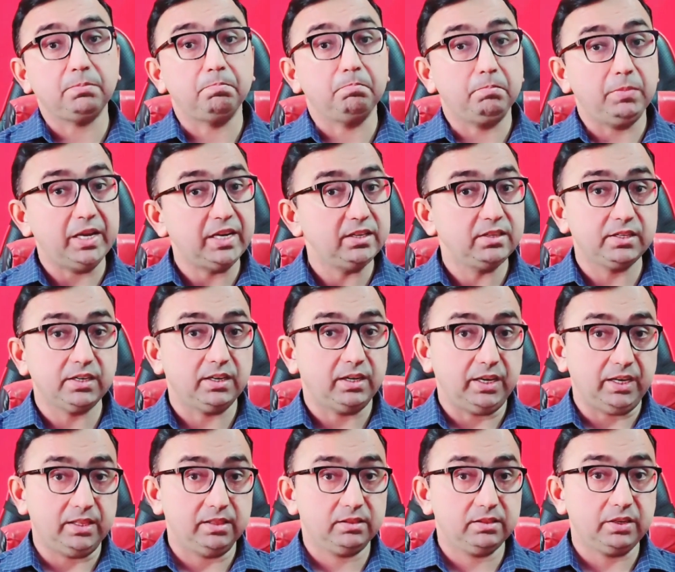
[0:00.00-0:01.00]
mental
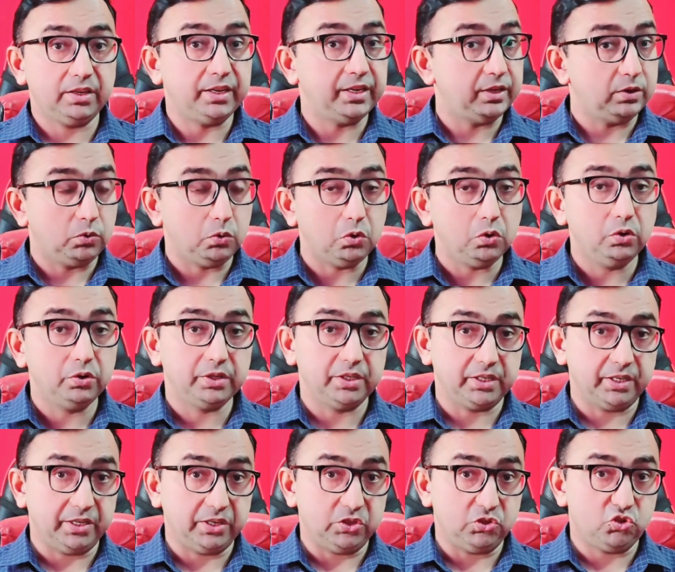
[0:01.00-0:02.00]
health in
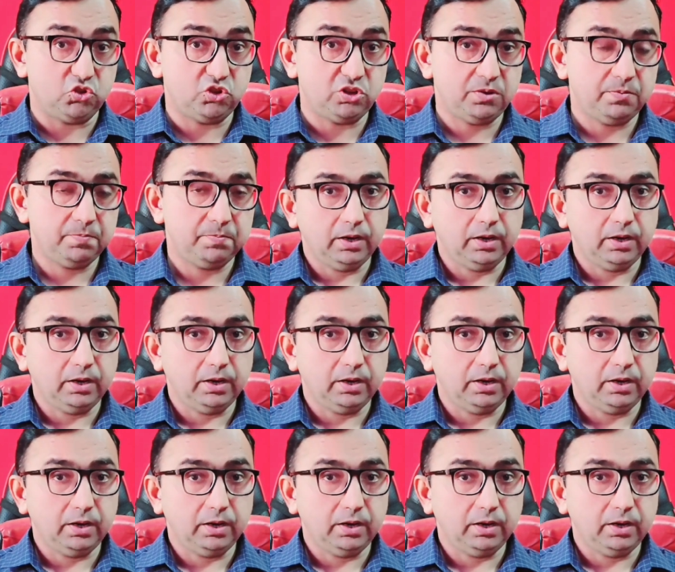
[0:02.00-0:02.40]
older age.